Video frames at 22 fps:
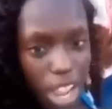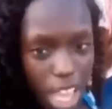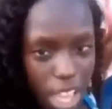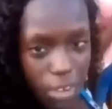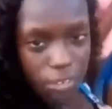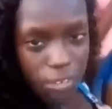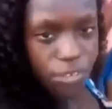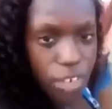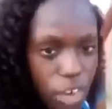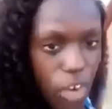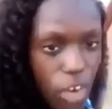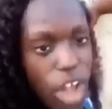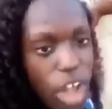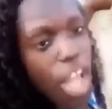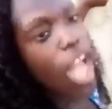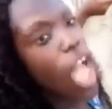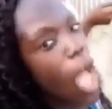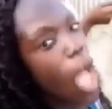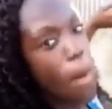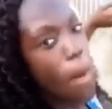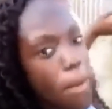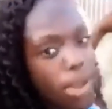like for go.
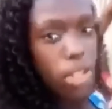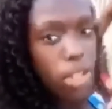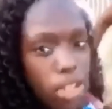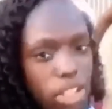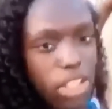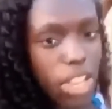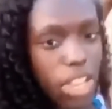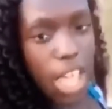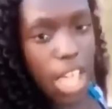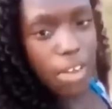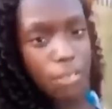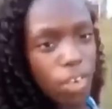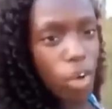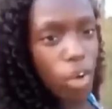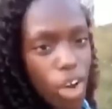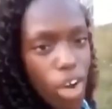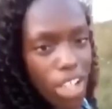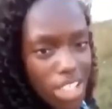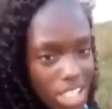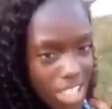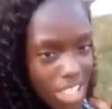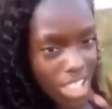I just like for
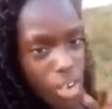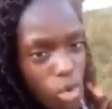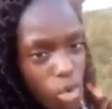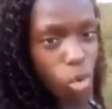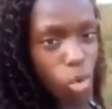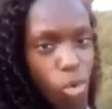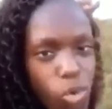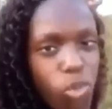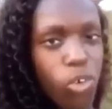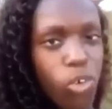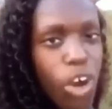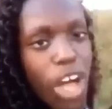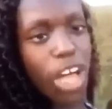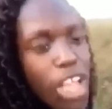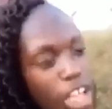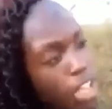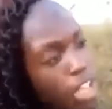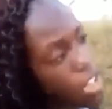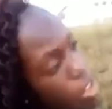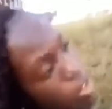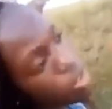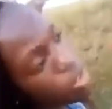go and take over.
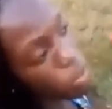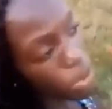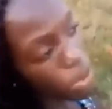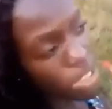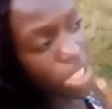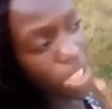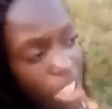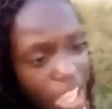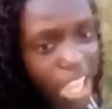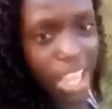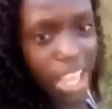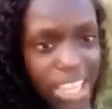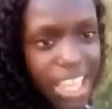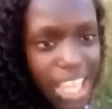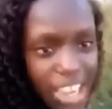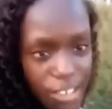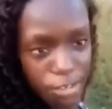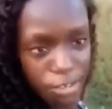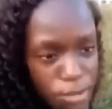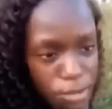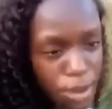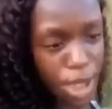So I take a
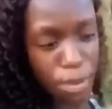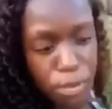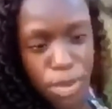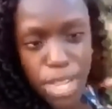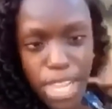girl, man.